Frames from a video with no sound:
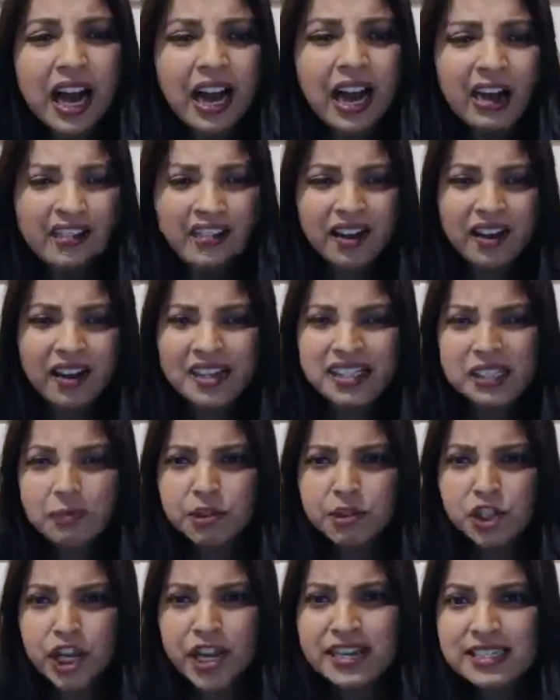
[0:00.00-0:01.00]
The last
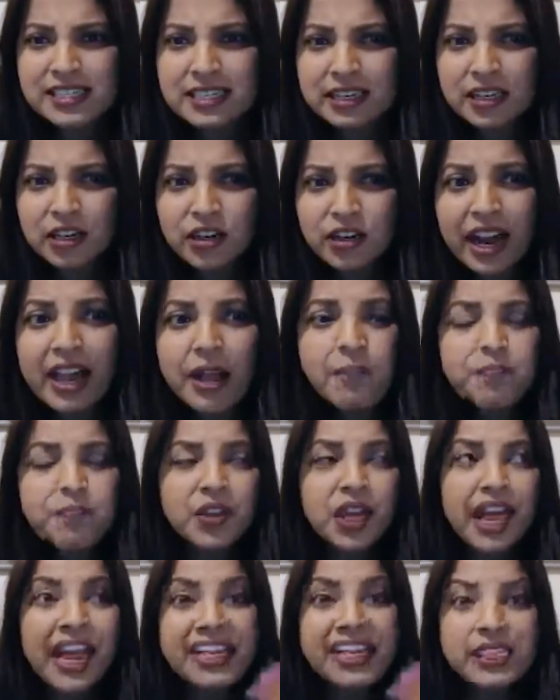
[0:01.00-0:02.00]
time I checked, right?
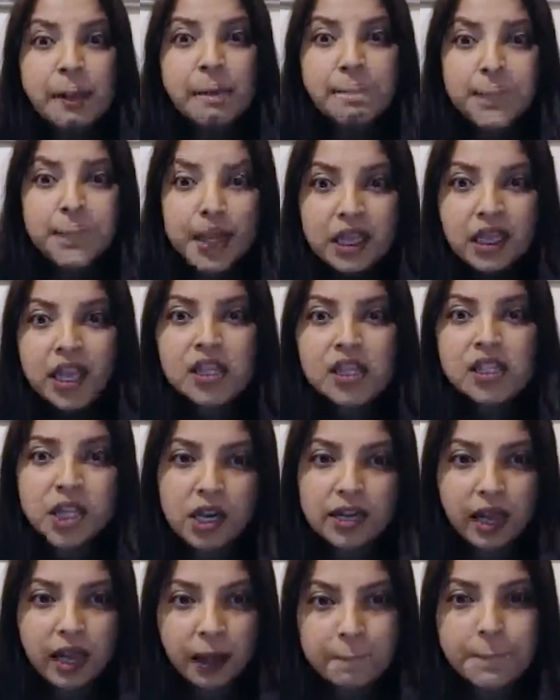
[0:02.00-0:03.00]
It's $1 billion
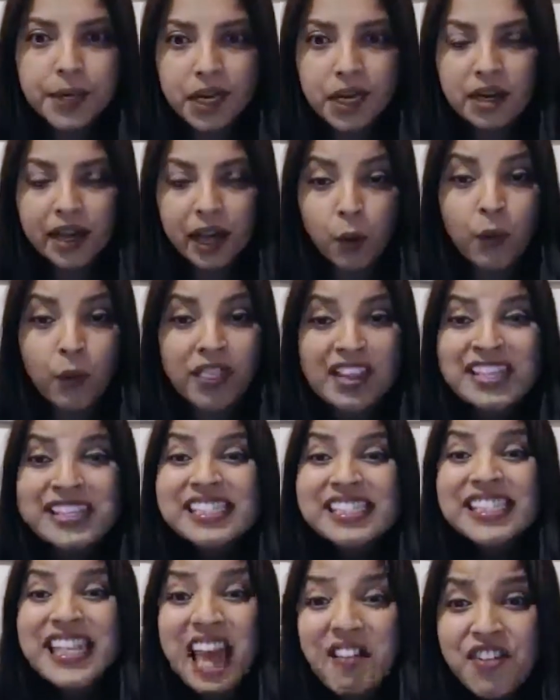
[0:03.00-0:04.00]
company now within
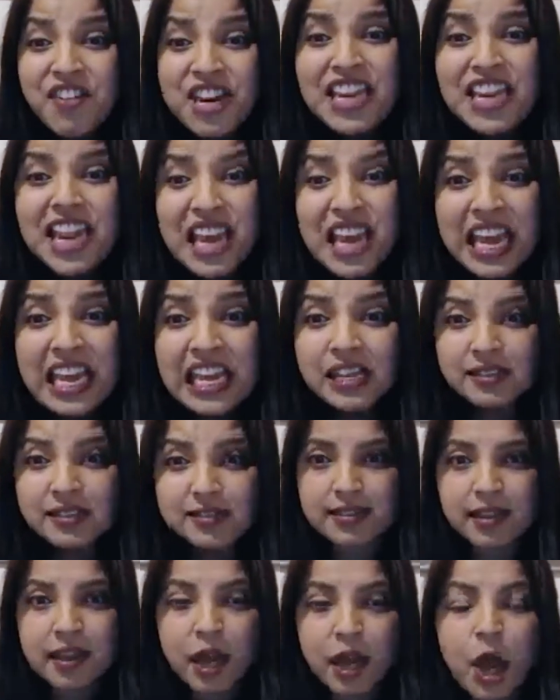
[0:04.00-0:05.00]
7
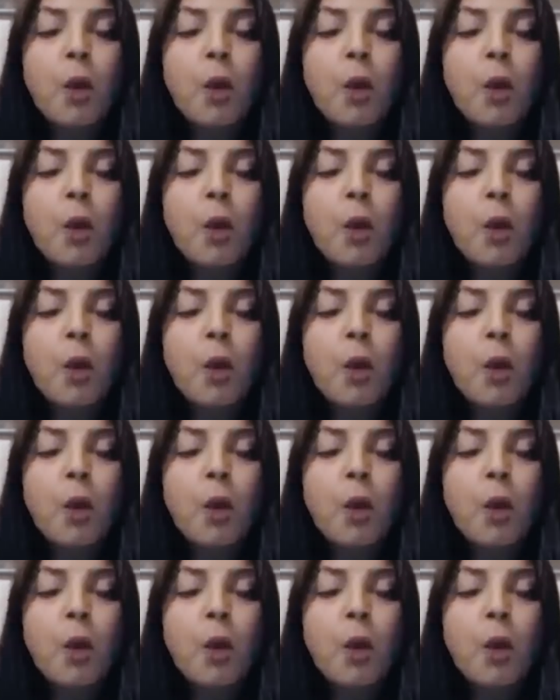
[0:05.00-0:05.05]
years.